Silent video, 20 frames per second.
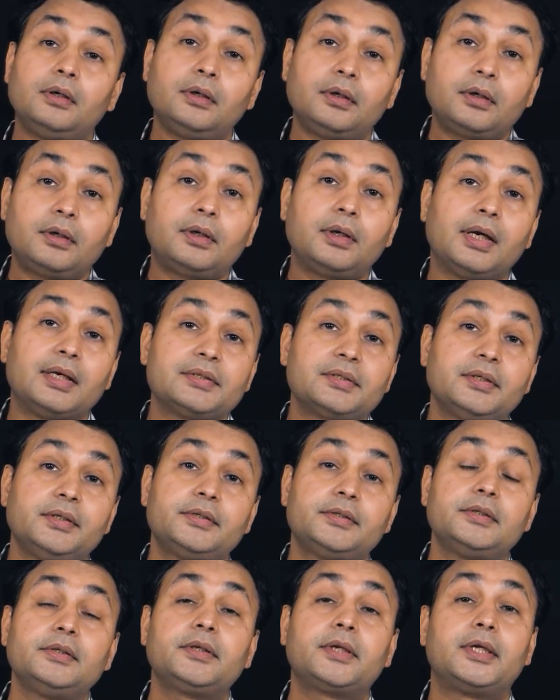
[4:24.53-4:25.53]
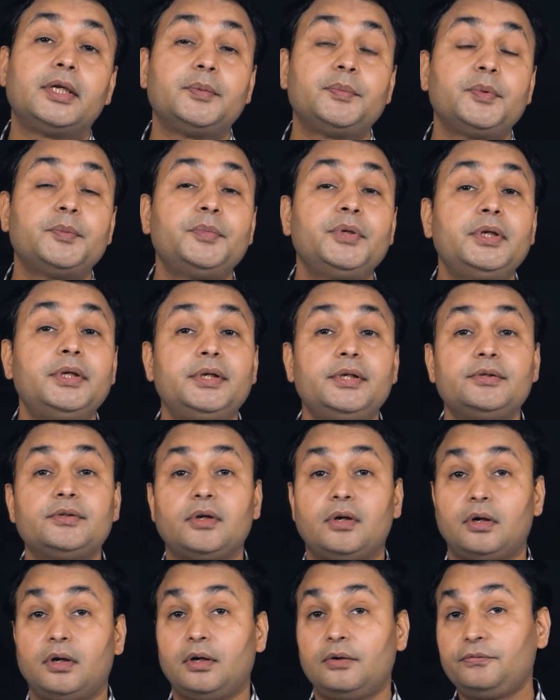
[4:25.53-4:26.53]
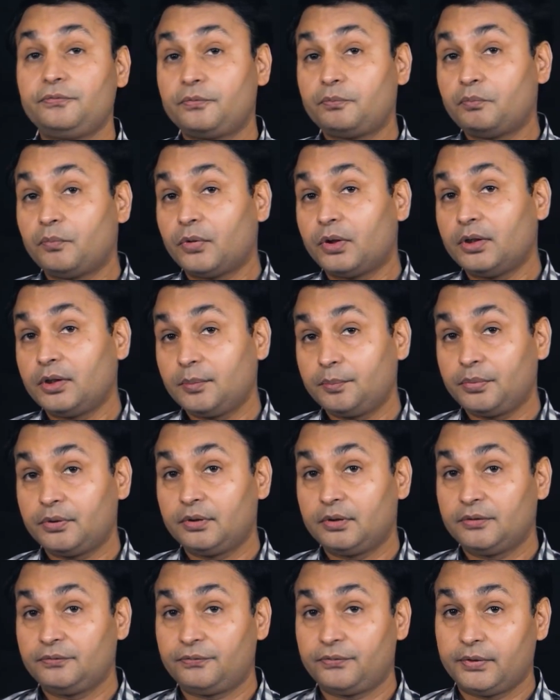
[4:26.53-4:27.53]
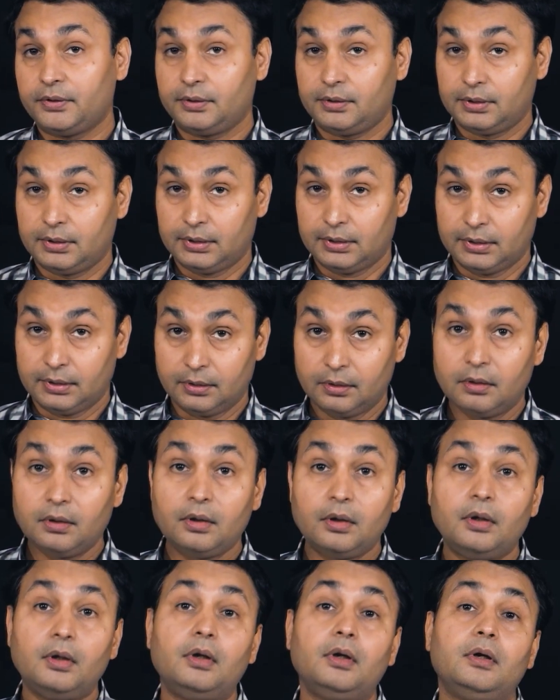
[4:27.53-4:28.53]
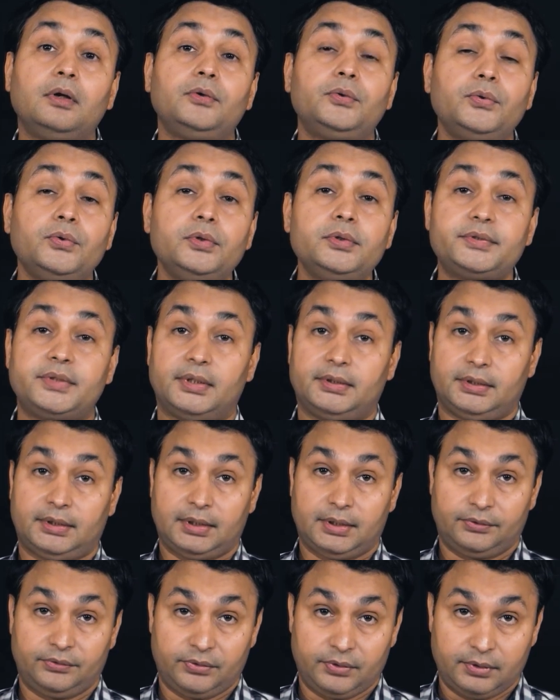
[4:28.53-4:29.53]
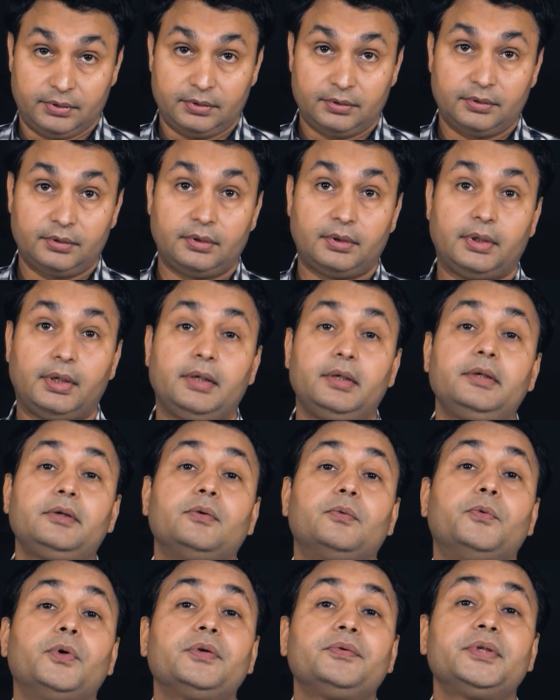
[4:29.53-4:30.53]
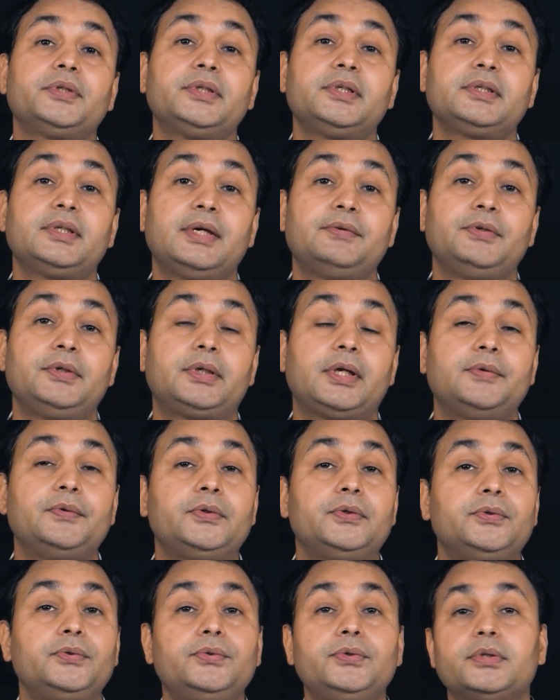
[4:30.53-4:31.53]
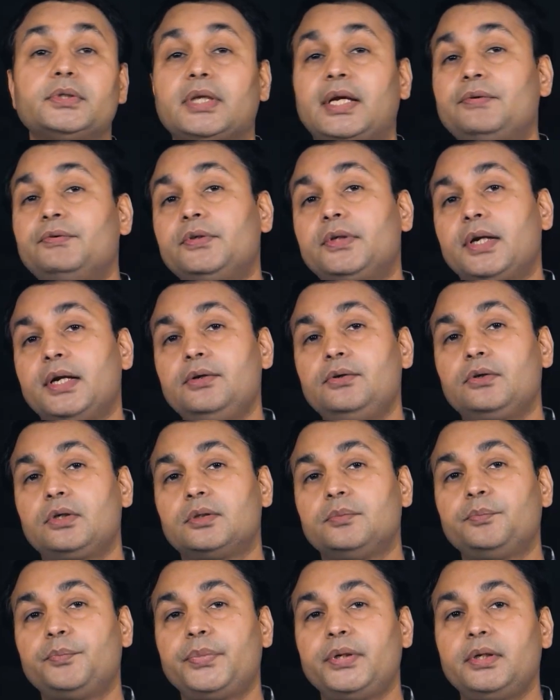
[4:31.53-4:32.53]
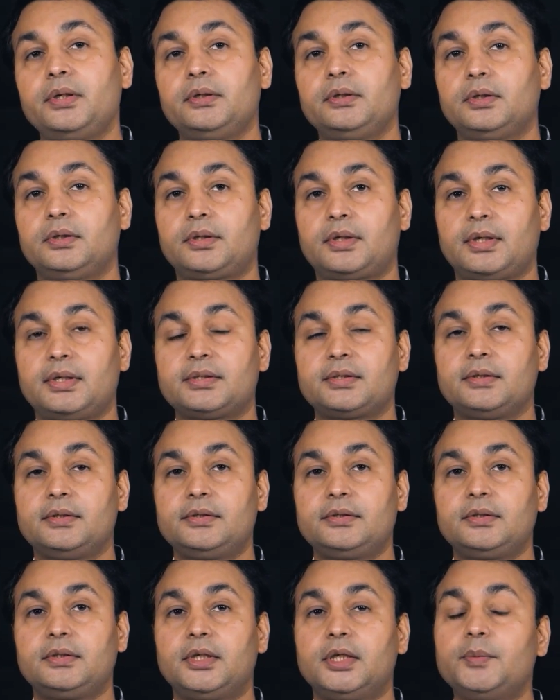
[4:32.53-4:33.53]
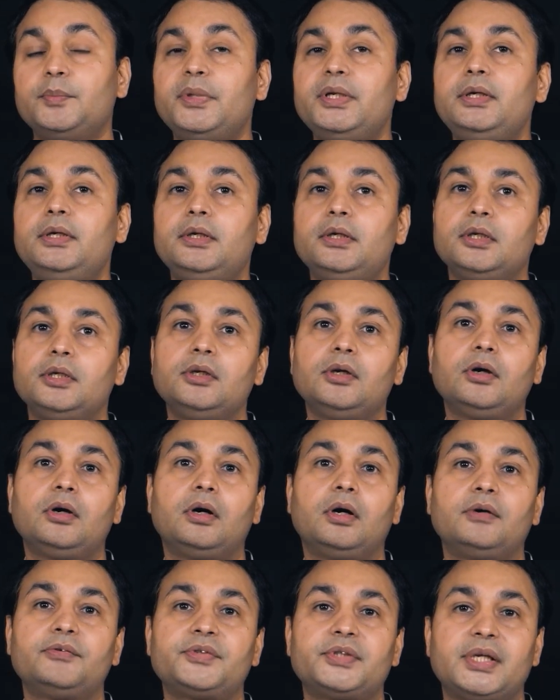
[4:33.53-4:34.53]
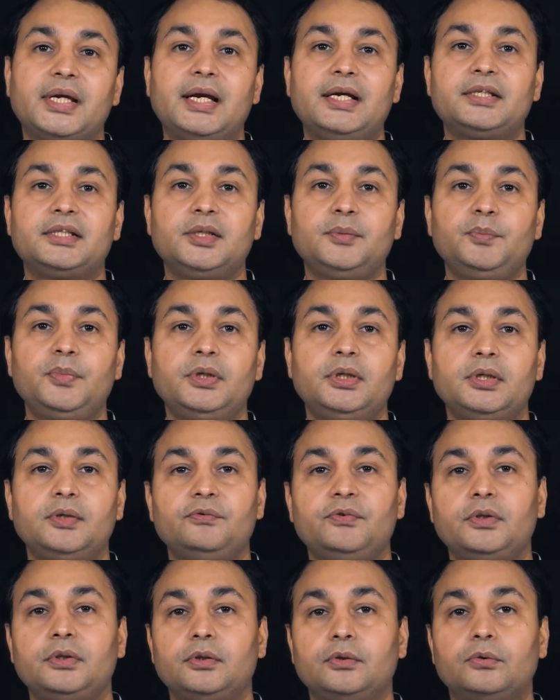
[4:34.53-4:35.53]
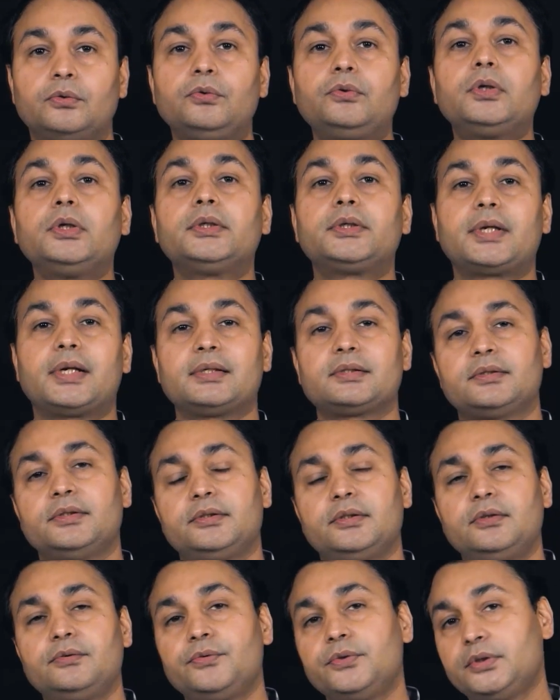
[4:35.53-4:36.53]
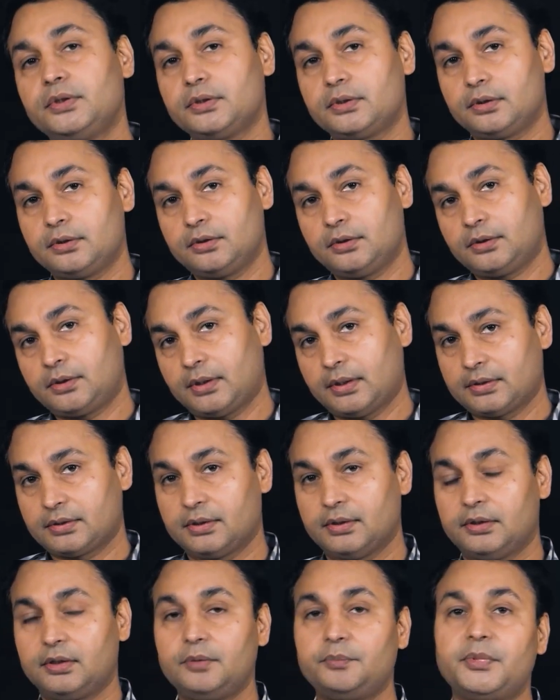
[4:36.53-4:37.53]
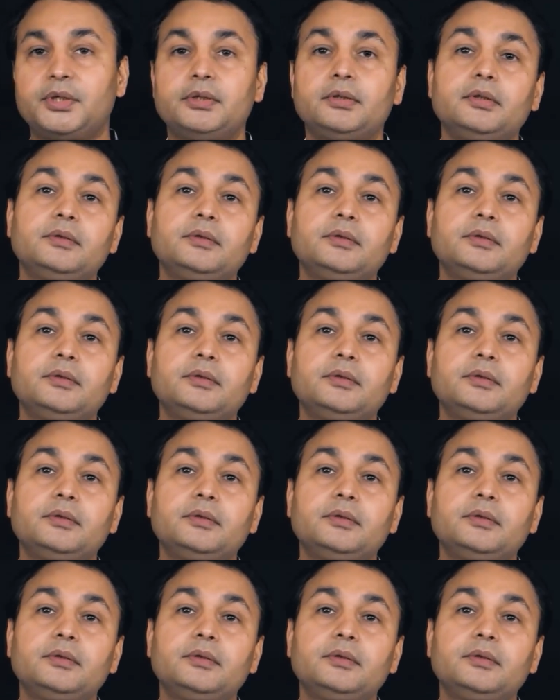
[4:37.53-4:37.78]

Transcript: translation capabilities of multiple different tools that are out there. Right. One of the things I will try to do is I will try to compare the translation ability of ChatGPT with the Google Translator, which is another translator. But